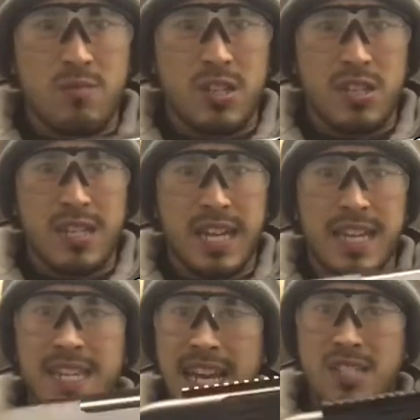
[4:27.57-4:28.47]
You can get
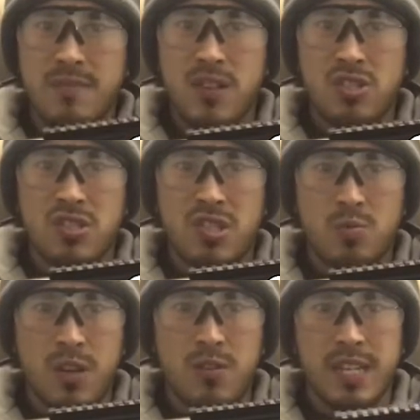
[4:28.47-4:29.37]
gas versions as
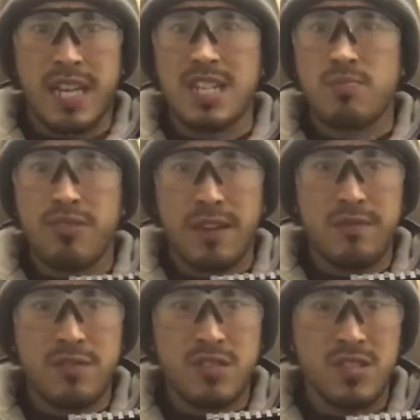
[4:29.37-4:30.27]
well. Again, it's
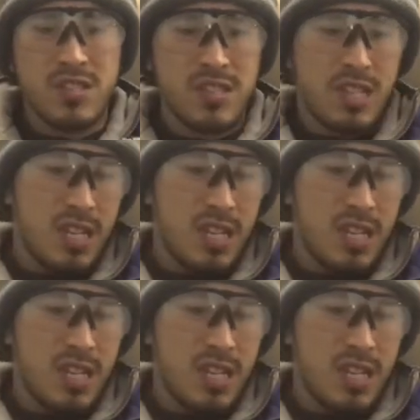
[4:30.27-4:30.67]
preference.